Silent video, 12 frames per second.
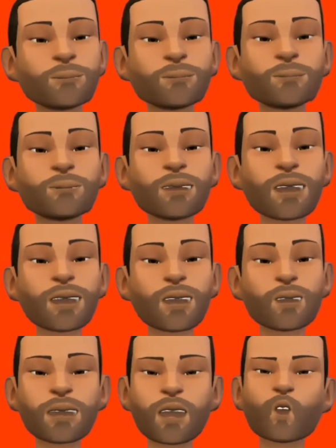The
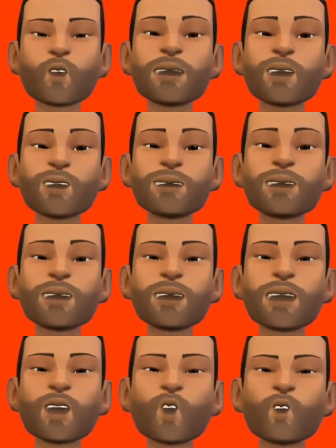letters are
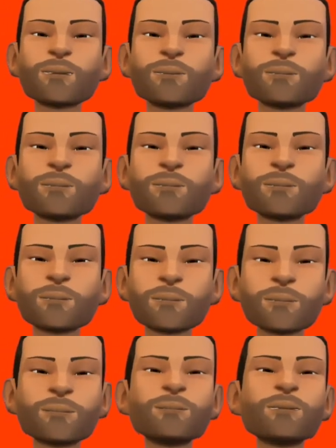G-U-A-T-R.
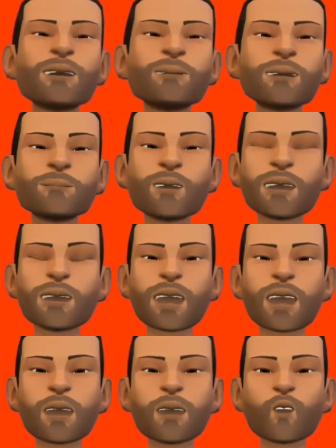Remember that in
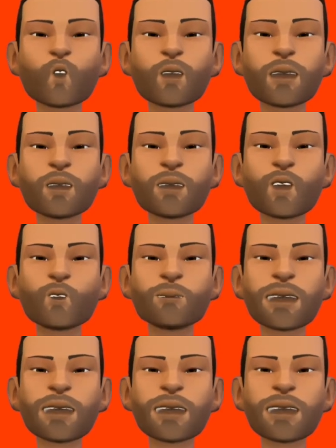this for letter
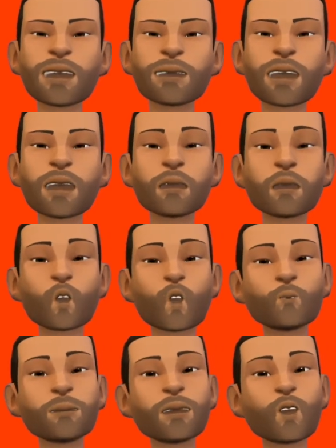combinations it does not
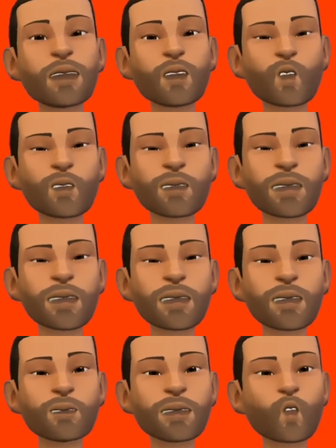matter what order the
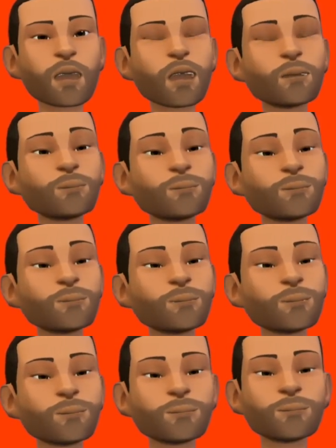letters are in.
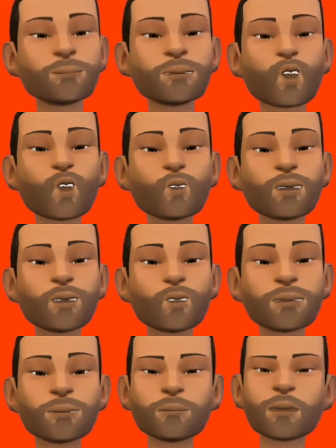Also,
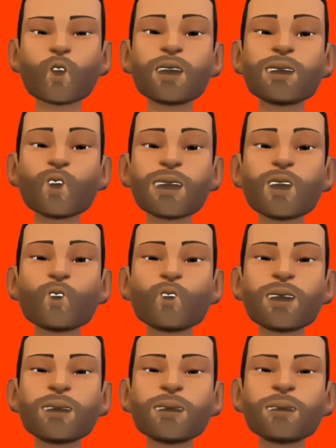you cannot use the
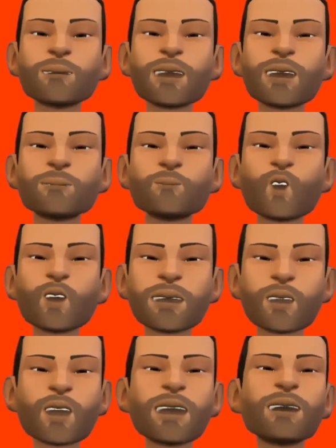same letter more than
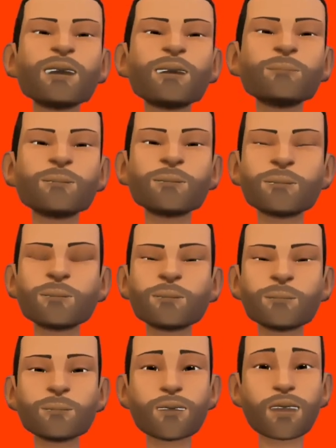one time.
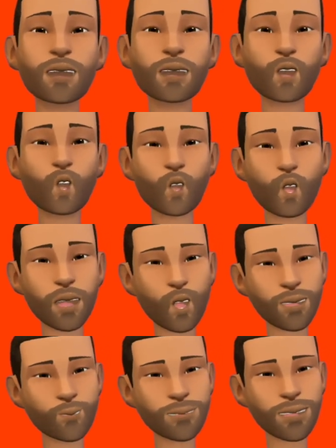Give it a shot on your
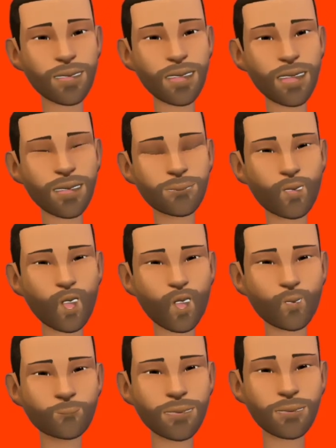own by hitting the
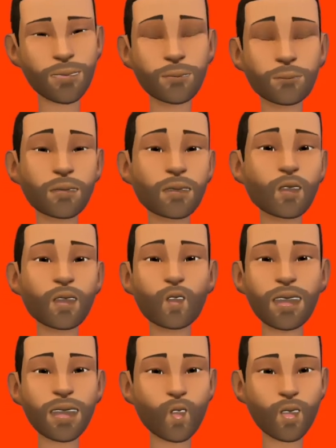pause button and then we
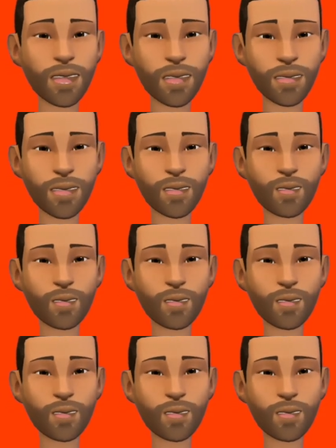will do it together.